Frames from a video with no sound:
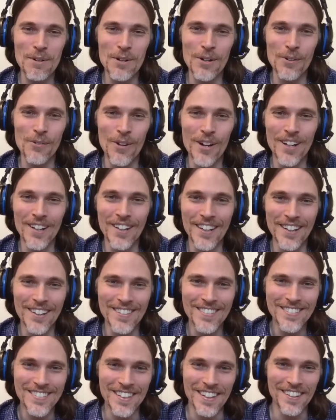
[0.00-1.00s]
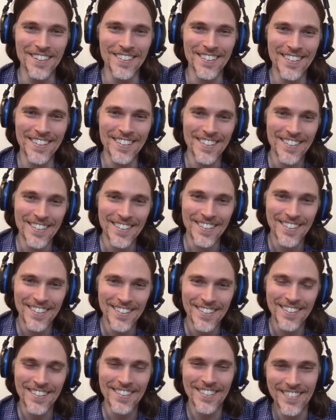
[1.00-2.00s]
real here. So Sweet,
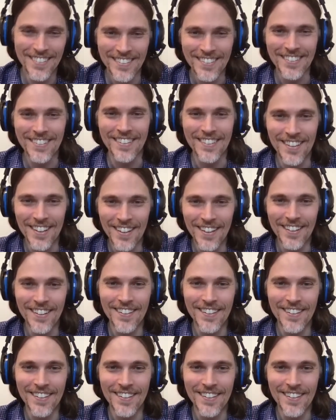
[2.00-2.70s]
man. Well, hey, yeah. you and I were